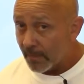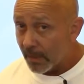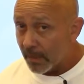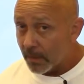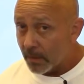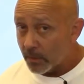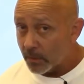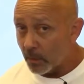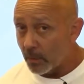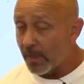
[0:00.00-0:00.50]

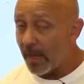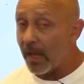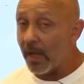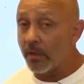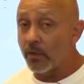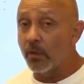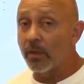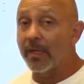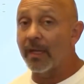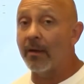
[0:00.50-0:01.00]
So now
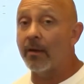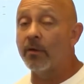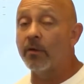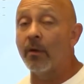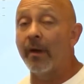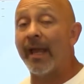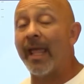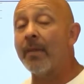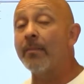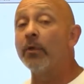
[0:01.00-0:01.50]

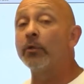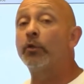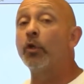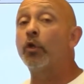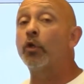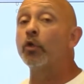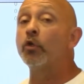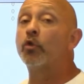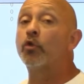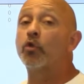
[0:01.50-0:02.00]
you're able to
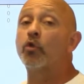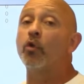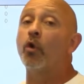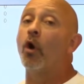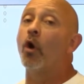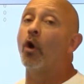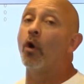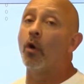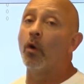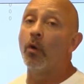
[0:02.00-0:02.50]

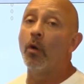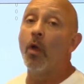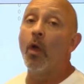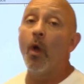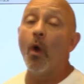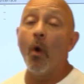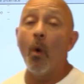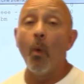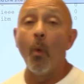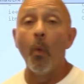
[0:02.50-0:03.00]
control
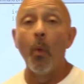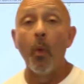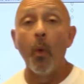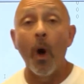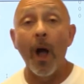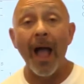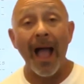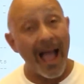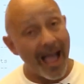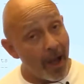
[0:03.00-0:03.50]

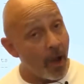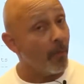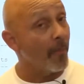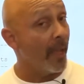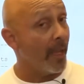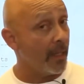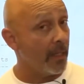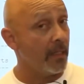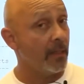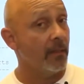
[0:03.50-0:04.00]
how
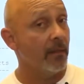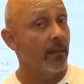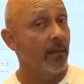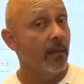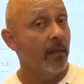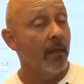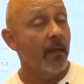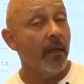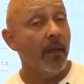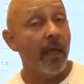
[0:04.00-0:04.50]
many
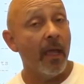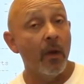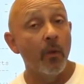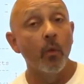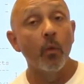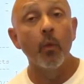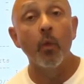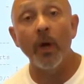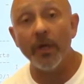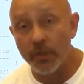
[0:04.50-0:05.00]

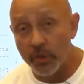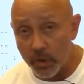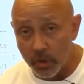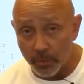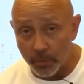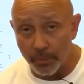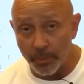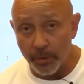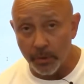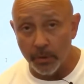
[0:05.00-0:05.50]
and which
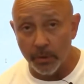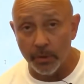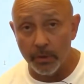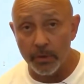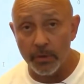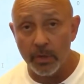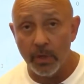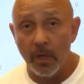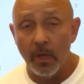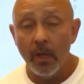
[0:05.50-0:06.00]

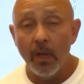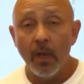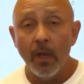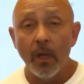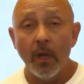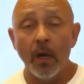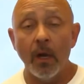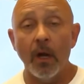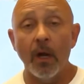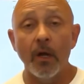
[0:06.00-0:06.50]
computers
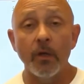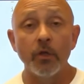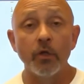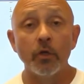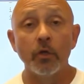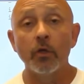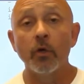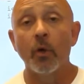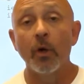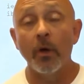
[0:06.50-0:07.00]

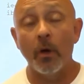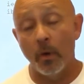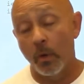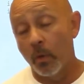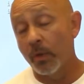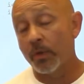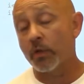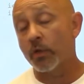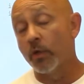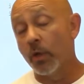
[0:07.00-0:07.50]
or
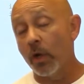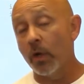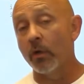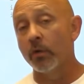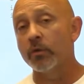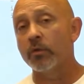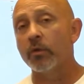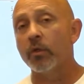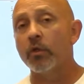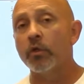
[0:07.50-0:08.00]
which
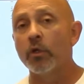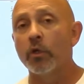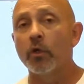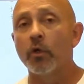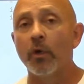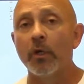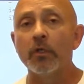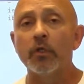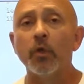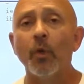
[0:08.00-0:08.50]
nodes you're
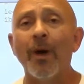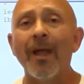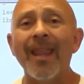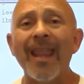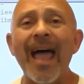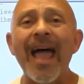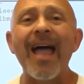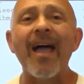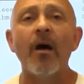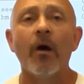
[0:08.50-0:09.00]
going to
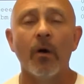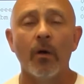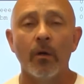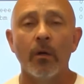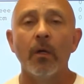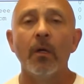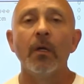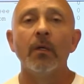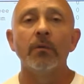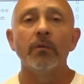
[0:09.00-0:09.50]
allow
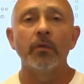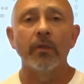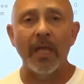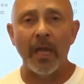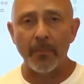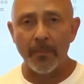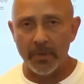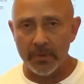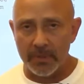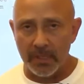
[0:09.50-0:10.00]
to
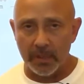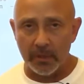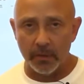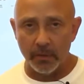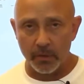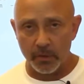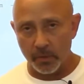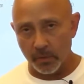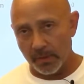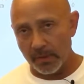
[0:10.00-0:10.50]
that
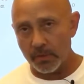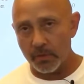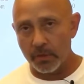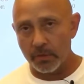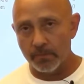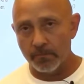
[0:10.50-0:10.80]
particular switch.